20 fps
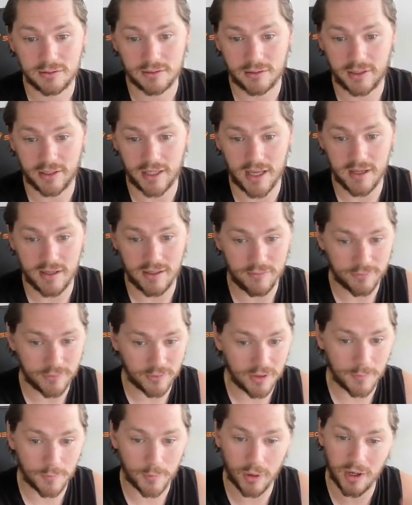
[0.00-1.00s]
Okay,
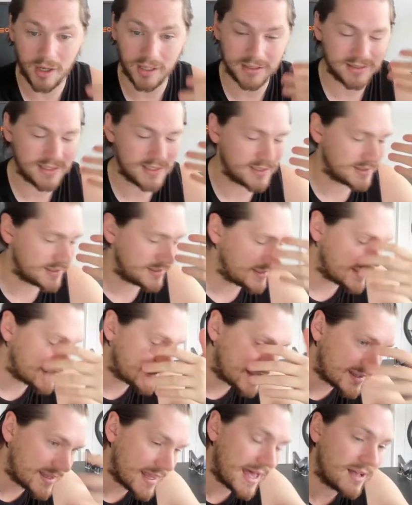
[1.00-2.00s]
affiliate products, there's
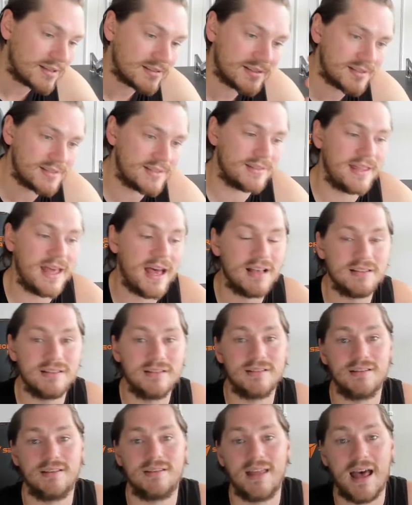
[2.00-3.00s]
thousands and
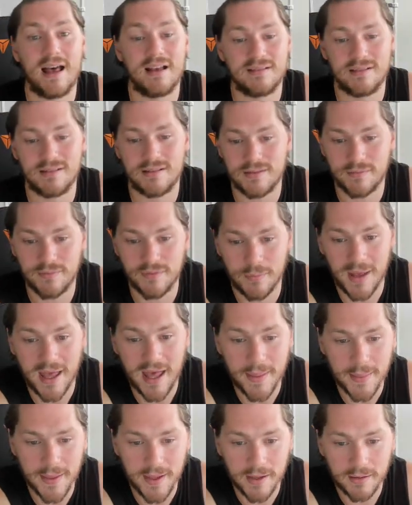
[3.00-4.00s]
thousands and thousands of them
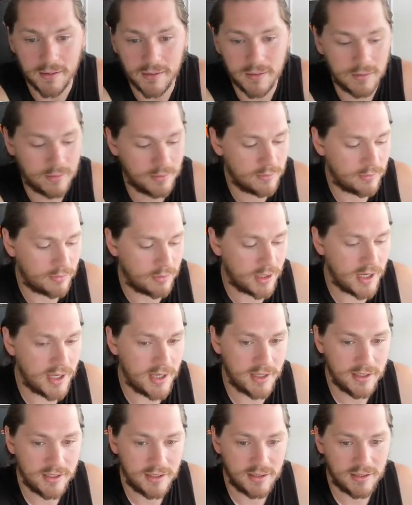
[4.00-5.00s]
out there, right?